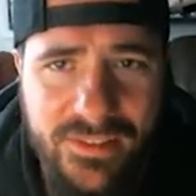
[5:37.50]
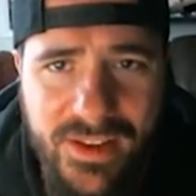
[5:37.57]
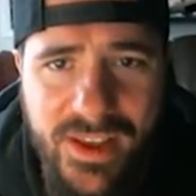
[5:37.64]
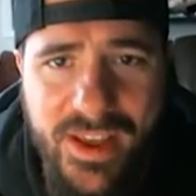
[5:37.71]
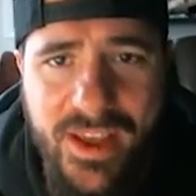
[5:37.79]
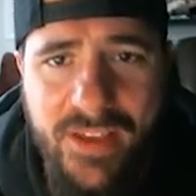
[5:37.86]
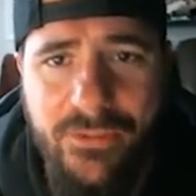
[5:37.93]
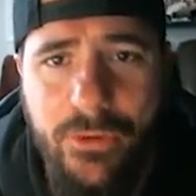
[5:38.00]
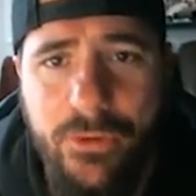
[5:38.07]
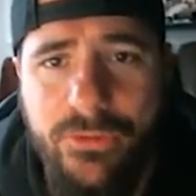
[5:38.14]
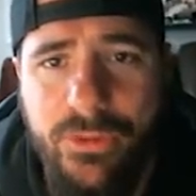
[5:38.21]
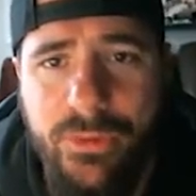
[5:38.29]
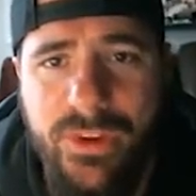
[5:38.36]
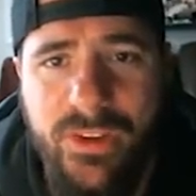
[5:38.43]
and a half.
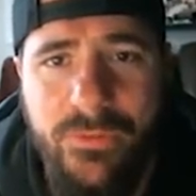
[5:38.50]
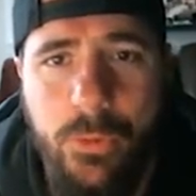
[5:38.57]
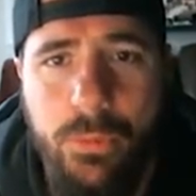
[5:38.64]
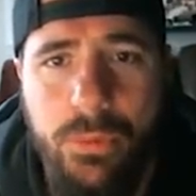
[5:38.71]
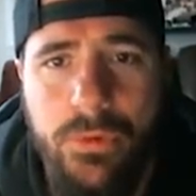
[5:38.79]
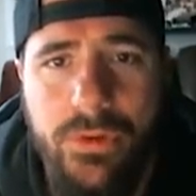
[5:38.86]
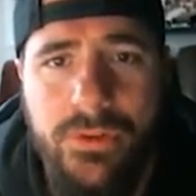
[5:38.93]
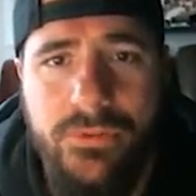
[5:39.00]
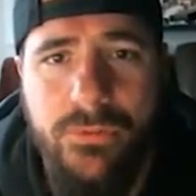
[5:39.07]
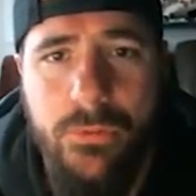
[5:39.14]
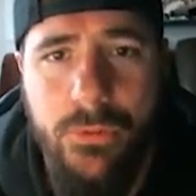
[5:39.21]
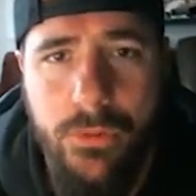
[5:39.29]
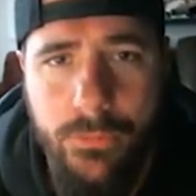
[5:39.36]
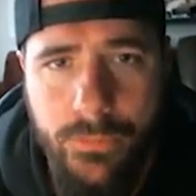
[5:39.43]
Hopefully, we get no points
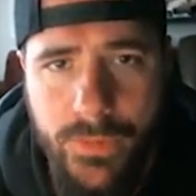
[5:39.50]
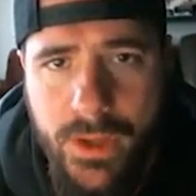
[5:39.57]
for him.